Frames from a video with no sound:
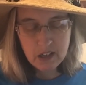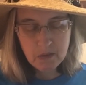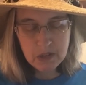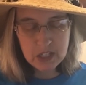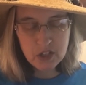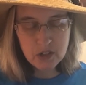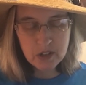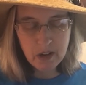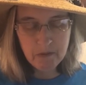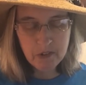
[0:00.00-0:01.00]
We need
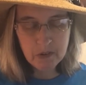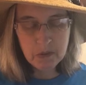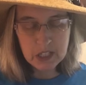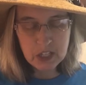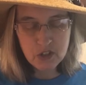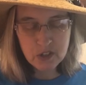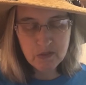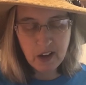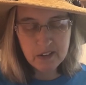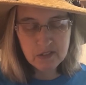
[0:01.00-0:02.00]
your comfort. We need your
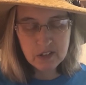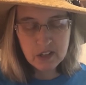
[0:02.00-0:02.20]
rest.